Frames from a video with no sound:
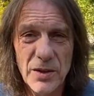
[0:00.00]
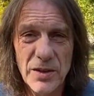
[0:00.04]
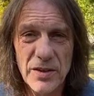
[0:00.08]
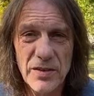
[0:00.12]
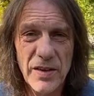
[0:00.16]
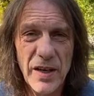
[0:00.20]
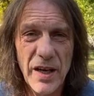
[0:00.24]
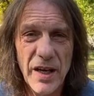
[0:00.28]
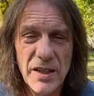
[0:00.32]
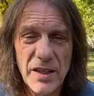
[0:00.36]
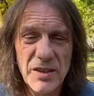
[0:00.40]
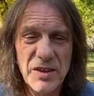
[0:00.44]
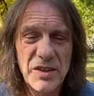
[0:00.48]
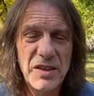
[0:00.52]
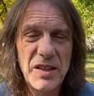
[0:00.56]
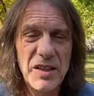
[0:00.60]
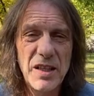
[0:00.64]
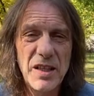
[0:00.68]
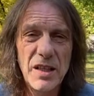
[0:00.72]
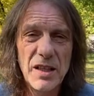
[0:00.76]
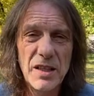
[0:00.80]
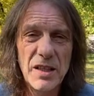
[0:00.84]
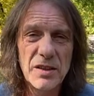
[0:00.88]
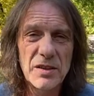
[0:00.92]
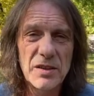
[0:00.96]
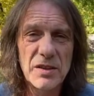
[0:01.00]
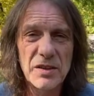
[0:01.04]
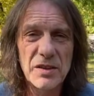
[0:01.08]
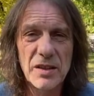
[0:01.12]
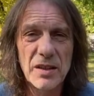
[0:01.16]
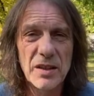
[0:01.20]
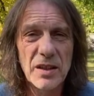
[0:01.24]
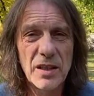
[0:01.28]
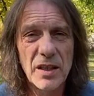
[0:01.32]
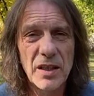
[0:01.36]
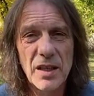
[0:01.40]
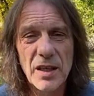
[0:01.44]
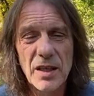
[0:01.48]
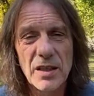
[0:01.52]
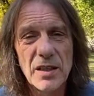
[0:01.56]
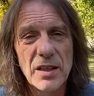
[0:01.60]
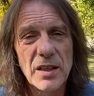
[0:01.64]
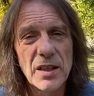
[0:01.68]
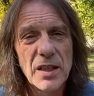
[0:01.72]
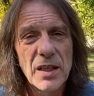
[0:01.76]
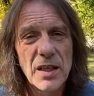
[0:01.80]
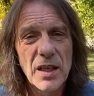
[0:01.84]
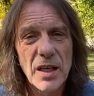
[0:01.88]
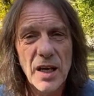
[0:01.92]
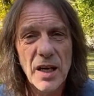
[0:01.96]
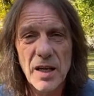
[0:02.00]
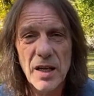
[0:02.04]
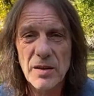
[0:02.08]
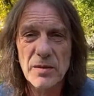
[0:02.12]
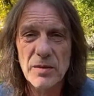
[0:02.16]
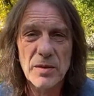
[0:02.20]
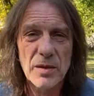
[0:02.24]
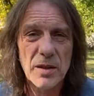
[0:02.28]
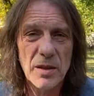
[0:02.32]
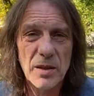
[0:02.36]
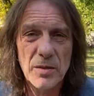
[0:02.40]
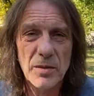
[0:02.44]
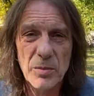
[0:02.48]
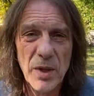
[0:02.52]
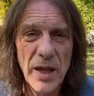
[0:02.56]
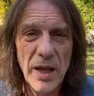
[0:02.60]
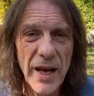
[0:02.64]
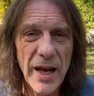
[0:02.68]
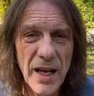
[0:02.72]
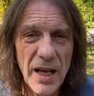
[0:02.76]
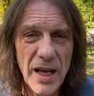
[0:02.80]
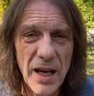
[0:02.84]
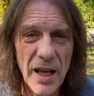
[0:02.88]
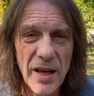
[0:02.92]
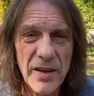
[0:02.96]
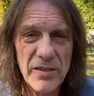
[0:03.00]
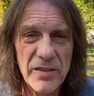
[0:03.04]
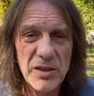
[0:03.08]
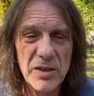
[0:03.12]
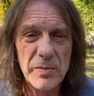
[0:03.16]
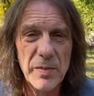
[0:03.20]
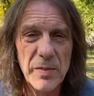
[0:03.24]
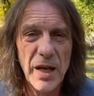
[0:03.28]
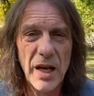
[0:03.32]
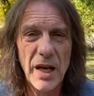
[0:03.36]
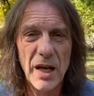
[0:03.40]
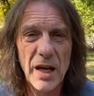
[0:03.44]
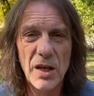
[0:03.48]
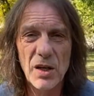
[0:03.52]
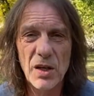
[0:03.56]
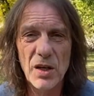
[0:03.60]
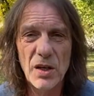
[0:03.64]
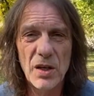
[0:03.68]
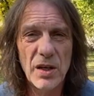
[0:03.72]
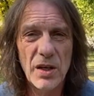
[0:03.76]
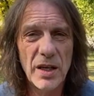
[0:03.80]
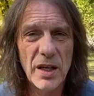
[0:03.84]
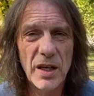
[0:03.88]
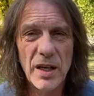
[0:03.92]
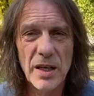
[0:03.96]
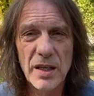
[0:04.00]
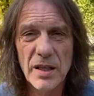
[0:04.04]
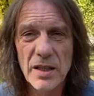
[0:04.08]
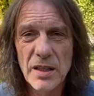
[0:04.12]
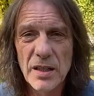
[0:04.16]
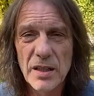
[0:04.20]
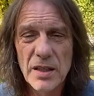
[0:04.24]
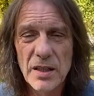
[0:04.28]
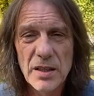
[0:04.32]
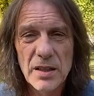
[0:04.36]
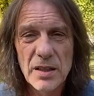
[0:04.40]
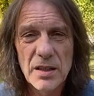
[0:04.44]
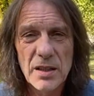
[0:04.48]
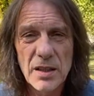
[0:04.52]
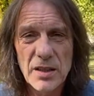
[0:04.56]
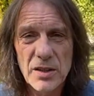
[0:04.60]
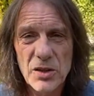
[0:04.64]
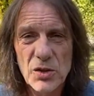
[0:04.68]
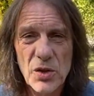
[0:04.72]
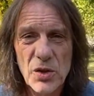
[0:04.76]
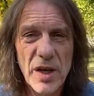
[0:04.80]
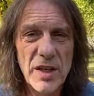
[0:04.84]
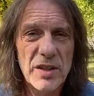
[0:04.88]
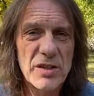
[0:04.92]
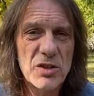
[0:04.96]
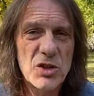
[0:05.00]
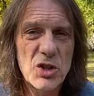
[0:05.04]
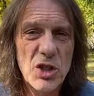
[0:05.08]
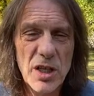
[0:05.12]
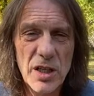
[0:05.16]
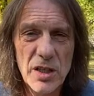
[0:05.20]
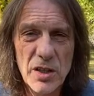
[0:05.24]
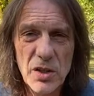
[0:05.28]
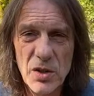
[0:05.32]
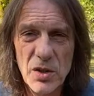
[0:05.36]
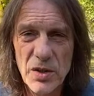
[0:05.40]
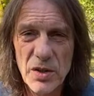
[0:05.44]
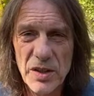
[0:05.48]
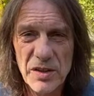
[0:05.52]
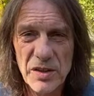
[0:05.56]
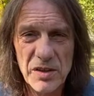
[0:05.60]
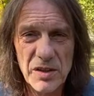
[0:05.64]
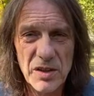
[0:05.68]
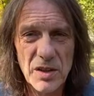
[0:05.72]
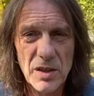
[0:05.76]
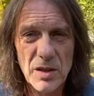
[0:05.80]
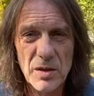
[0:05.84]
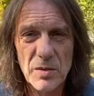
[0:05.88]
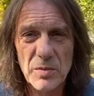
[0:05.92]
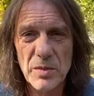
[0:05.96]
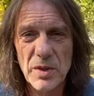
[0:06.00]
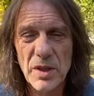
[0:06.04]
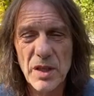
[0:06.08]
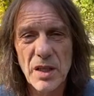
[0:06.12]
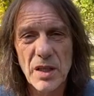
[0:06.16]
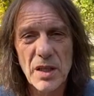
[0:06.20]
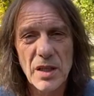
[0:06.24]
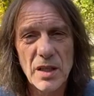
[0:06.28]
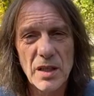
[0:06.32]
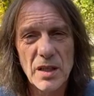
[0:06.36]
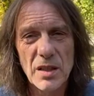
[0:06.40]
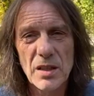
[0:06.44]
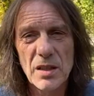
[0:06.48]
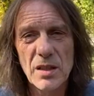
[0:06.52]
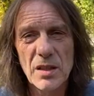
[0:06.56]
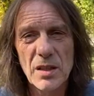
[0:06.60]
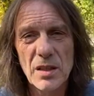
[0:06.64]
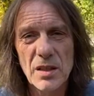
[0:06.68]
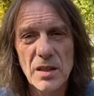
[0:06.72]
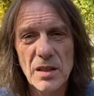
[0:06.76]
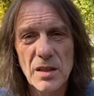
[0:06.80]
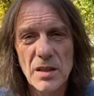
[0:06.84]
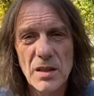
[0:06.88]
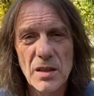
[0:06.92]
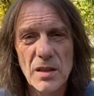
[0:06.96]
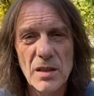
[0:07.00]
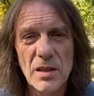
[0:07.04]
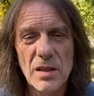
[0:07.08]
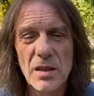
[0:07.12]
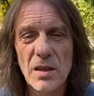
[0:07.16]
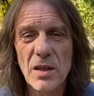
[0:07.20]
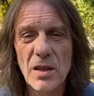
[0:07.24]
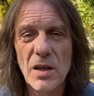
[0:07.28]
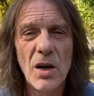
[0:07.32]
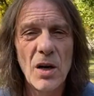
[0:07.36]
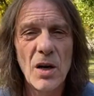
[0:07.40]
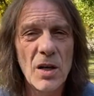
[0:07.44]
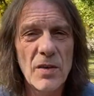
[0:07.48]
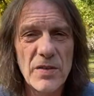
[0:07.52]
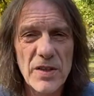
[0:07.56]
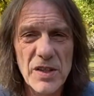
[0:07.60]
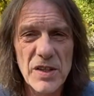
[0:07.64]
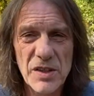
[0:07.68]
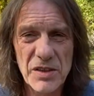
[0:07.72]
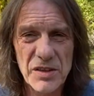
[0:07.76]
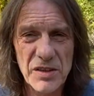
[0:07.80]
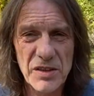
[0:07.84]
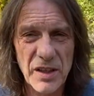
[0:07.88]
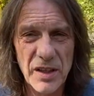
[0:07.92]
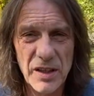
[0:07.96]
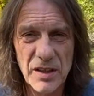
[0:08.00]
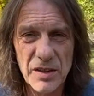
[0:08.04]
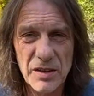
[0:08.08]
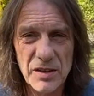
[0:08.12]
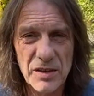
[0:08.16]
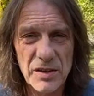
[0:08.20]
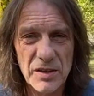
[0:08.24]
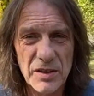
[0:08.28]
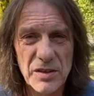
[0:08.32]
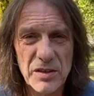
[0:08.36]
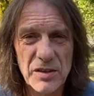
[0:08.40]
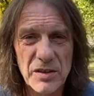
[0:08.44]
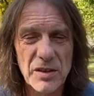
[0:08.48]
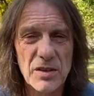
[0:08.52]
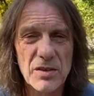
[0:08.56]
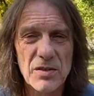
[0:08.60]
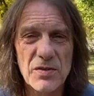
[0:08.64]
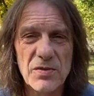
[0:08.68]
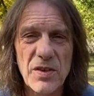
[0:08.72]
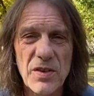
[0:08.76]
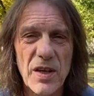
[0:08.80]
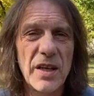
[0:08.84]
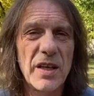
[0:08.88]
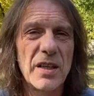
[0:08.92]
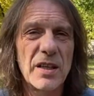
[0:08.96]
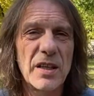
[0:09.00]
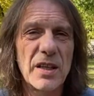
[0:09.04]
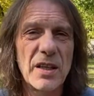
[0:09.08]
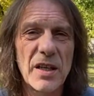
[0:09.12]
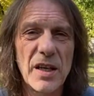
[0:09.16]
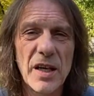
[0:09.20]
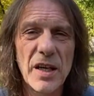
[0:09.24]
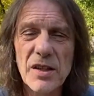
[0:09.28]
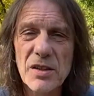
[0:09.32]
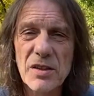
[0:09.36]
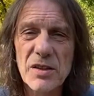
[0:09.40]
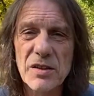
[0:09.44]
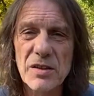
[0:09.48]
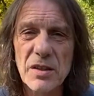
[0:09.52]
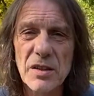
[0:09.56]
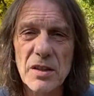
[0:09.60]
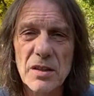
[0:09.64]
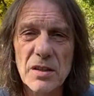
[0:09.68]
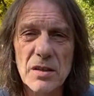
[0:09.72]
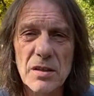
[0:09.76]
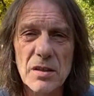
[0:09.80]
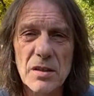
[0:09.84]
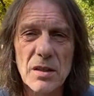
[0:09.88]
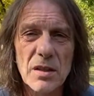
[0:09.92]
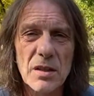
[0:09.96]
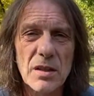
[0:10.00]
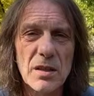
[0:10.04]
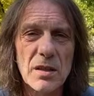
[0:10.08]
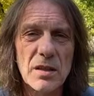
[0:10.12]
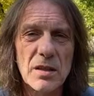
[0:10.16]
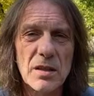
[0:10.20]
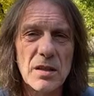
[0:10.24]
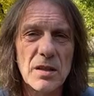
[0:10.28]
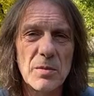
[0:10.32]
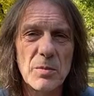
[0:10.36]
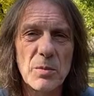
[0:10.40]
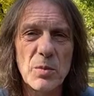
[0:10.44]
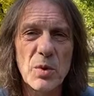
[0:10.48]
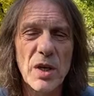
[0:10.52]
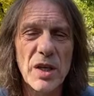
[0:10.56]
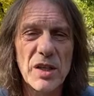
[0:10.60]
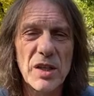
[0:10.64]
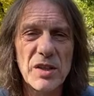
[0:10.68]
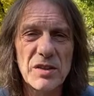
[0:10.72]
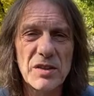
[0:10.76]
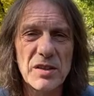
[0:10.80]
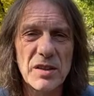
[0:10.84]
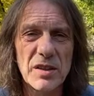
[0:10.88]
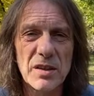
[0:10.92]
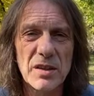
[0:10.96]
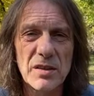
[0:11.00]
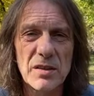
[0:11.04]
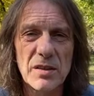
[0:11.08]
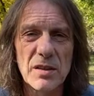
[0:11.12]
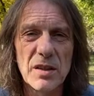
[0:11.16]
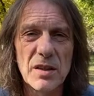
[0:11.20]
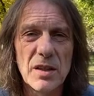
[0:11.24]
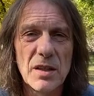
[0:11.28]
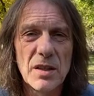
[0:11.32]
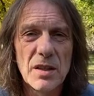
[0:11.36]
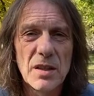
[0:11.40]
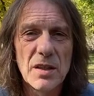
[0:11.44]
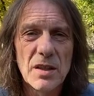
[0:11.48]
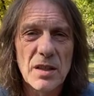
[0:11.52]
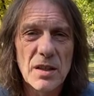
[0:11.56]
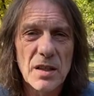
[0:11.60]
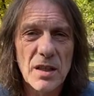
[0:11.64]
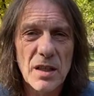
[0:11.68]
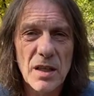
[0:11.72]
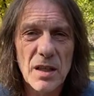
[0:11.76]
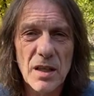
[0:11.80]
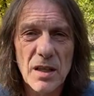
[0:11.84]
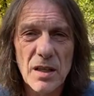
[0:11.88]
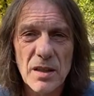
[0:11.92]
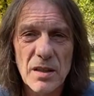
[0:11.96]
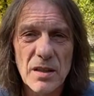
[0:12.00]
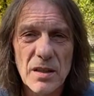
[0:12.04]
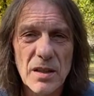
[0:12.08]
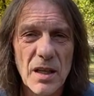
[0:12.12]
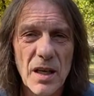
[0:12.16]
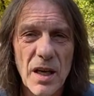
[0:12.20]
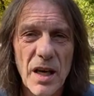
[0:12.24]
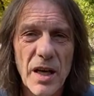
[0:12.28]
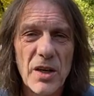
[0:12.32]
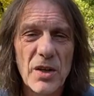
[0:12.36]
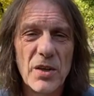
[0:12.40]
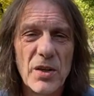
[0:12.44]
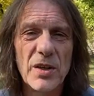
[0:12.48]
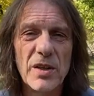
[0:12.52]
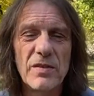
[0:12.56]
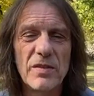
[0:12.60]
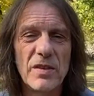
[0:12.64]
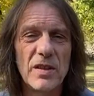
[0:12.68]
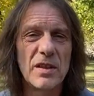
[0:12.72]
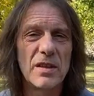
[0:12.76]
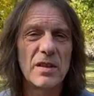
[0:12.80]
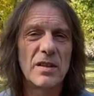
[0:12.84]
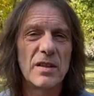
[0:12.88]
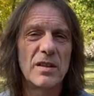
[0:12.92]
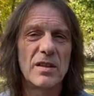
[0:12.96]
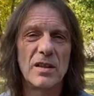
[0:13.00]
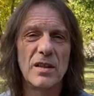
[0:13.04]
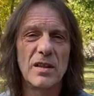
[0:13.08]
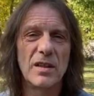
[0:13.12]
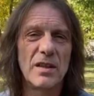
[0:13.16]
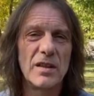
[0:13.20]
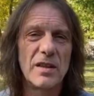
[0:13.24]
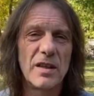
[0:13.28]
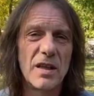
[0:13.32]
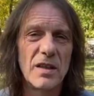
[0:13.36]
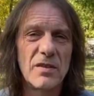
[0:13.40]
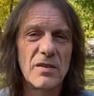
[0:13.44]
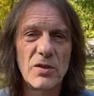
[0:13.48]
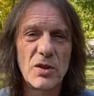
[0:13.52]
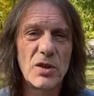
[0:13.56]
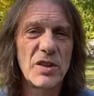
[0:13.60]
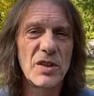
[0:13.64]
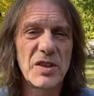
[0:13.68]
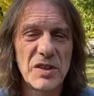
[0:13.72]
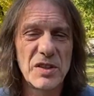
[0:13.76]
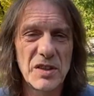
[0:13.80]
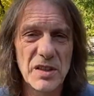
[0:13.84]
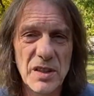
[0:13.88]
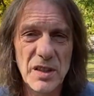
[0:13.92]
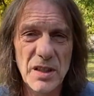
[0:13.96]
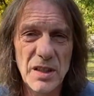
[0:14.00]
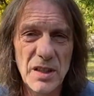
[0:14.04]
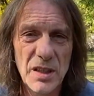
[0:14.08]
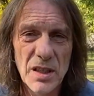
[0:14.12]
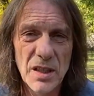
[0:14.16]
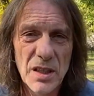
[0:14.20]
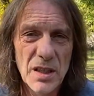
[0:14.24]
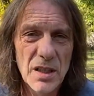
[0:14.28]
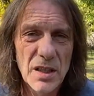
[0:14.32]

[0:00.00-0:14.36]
vaccines and Black Lives Matter and transgenderism and all of these things. Instead of fighting against it, embraced it, hired even diversity